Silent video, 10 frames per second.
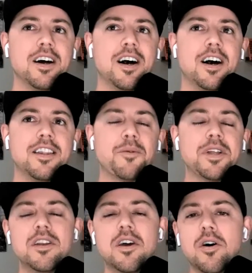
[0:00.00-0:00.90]
that
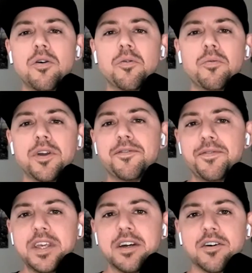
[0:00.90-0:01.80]
we
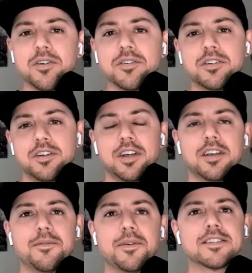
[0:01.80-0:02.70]
feel,
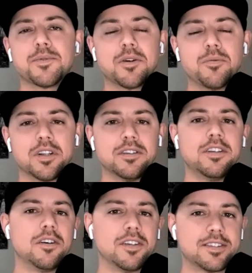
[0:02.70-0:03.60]
because we don't want to,
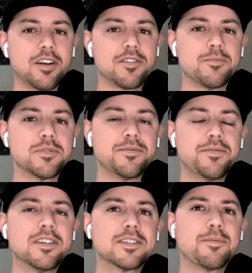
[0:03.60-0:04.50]
let's say hurt someone's
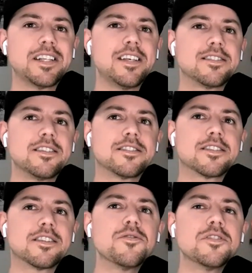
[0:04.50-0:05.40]
feelings, but it's
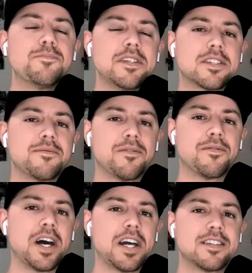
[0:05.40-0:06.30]
those pieces of
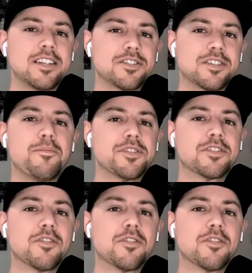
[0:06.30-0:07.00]
advice that just help us